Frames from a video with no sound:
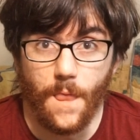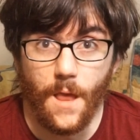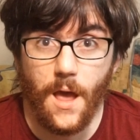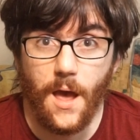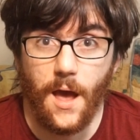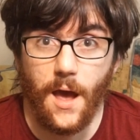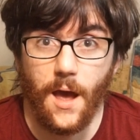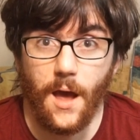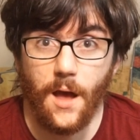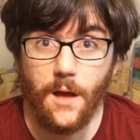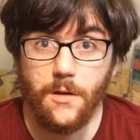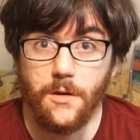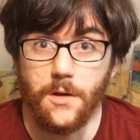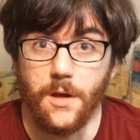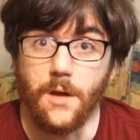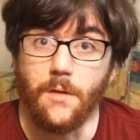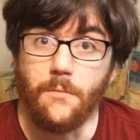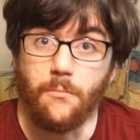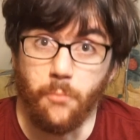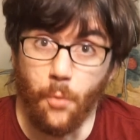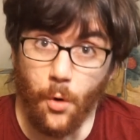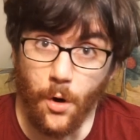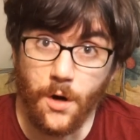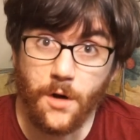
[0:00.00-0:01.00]
And
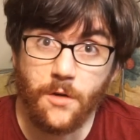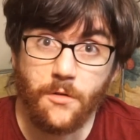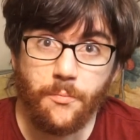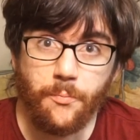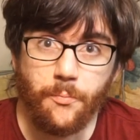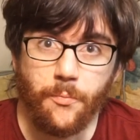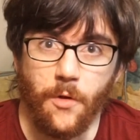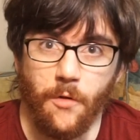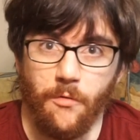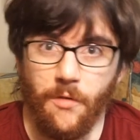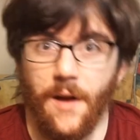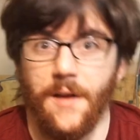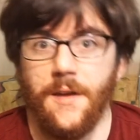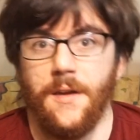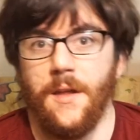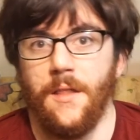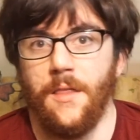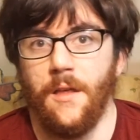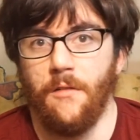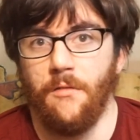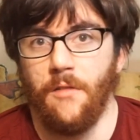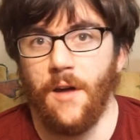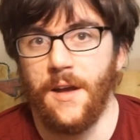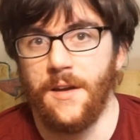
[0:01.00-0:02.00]
it worked. The
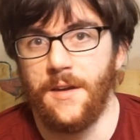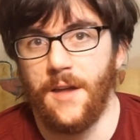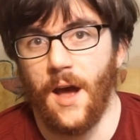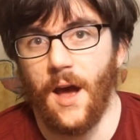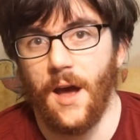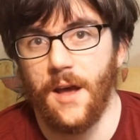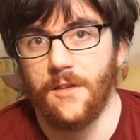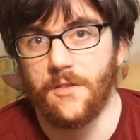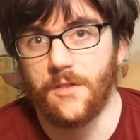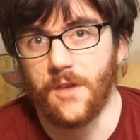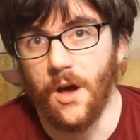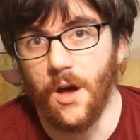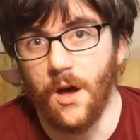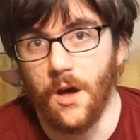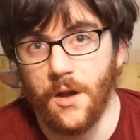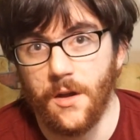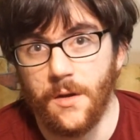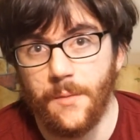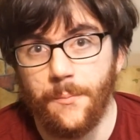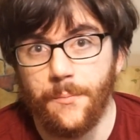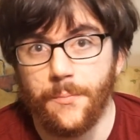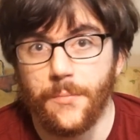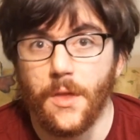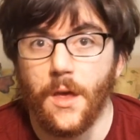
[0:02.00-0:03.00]
red dye is
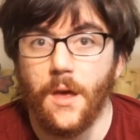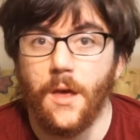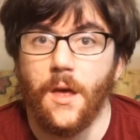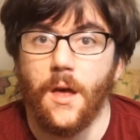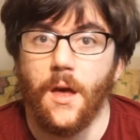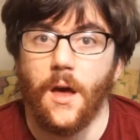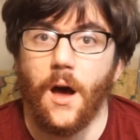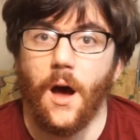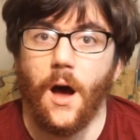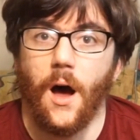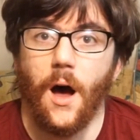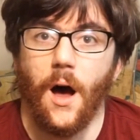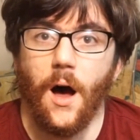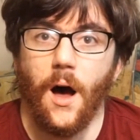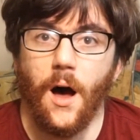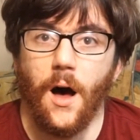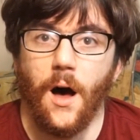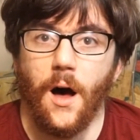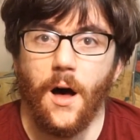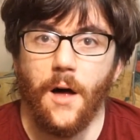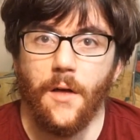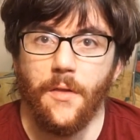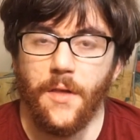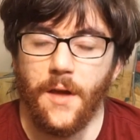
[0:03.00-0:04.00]
gone.
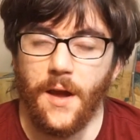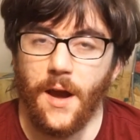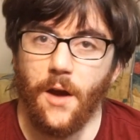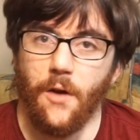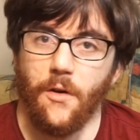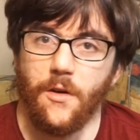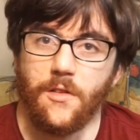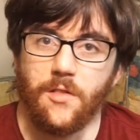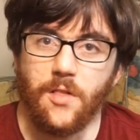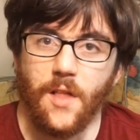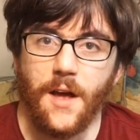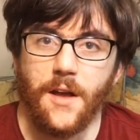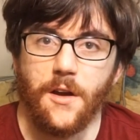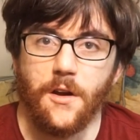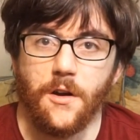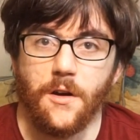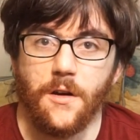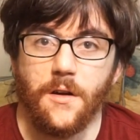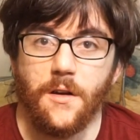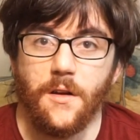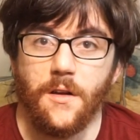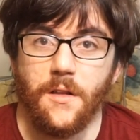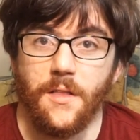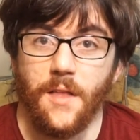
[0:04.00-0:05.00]
The hair is
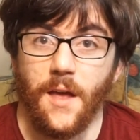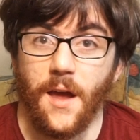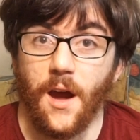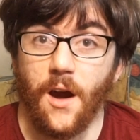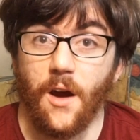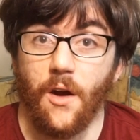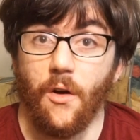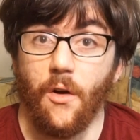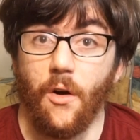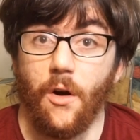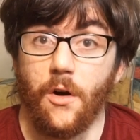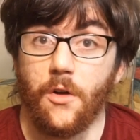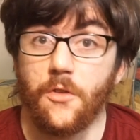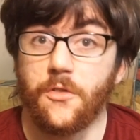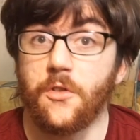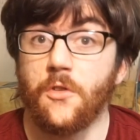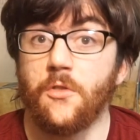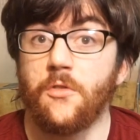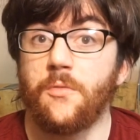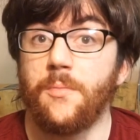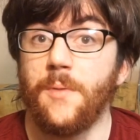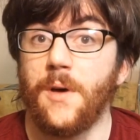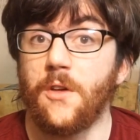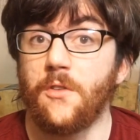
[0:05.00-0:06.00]
lighter. The hair
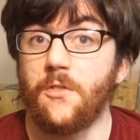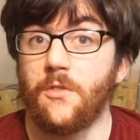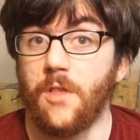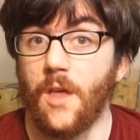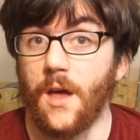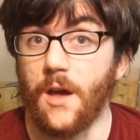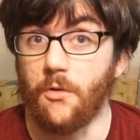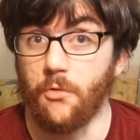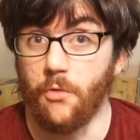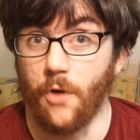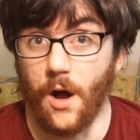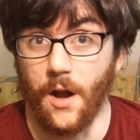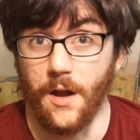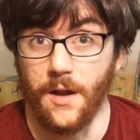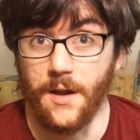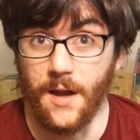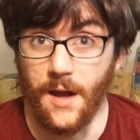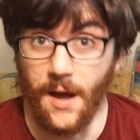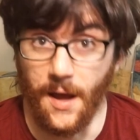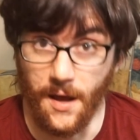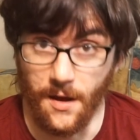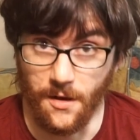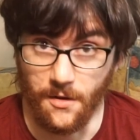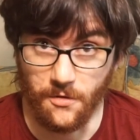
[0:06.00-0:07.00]
also smells like rotten
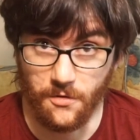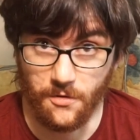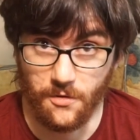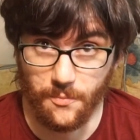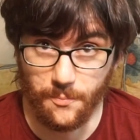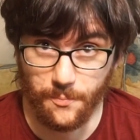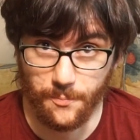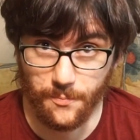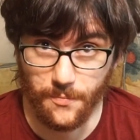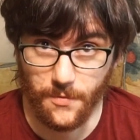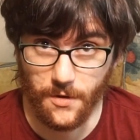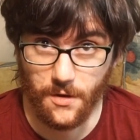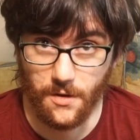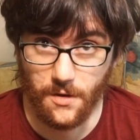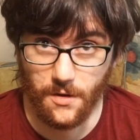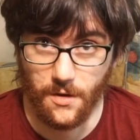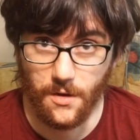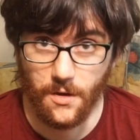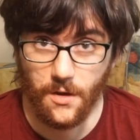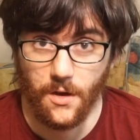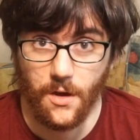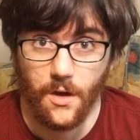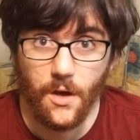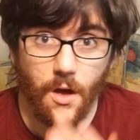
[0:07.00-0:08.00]
eggs,
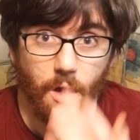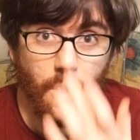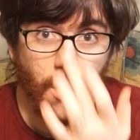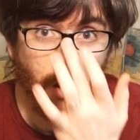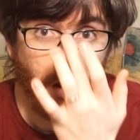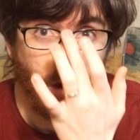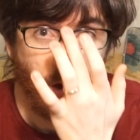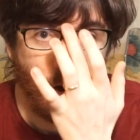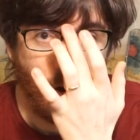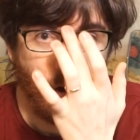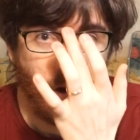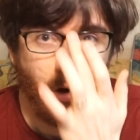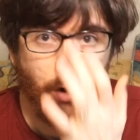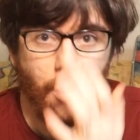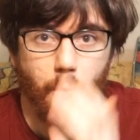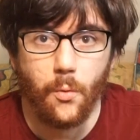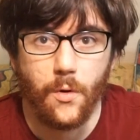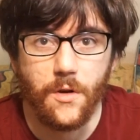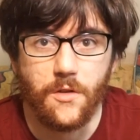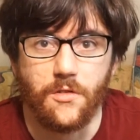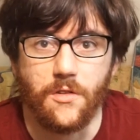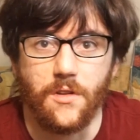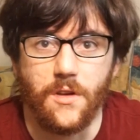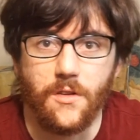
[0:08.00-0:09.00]

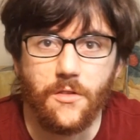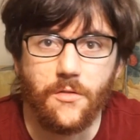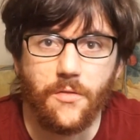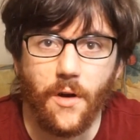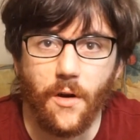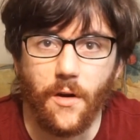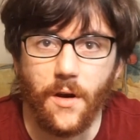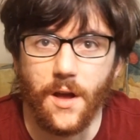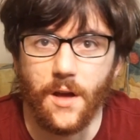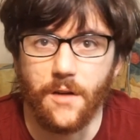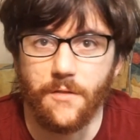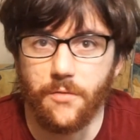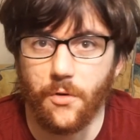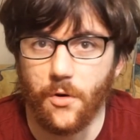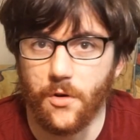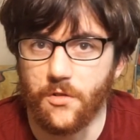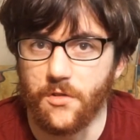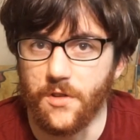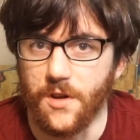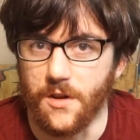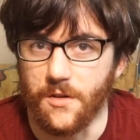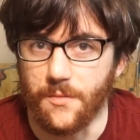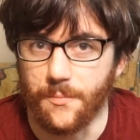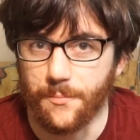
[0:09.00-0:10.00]
which is very
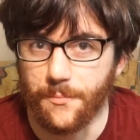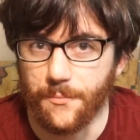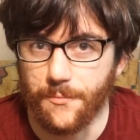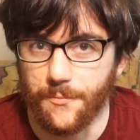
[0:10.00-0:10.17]
unfortunate,